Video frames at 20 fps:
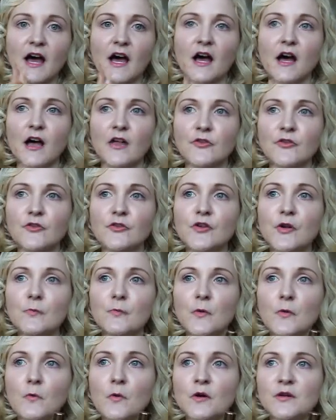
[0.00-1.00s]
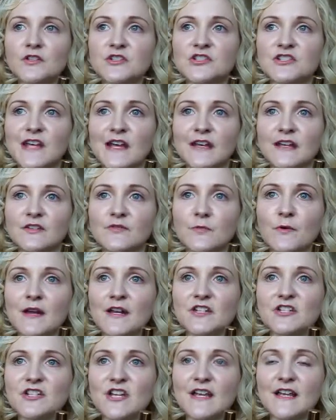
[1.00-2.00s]
The number 1 shade,
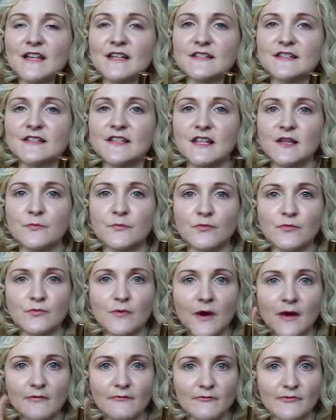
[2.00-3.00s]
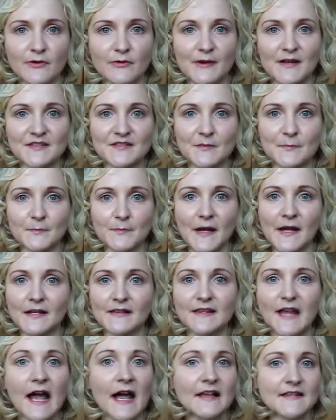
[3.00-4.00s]
which is the bright fluorescent
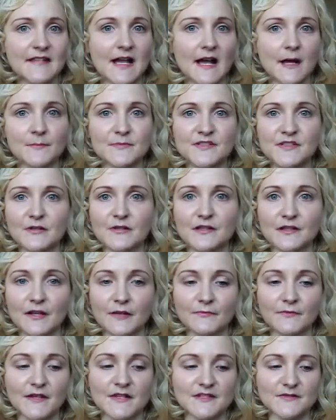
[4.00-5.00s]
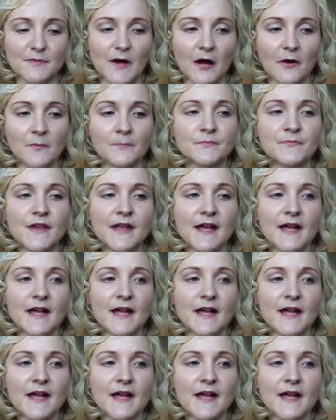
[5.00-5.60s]
pink, that is absolutely lovely as well.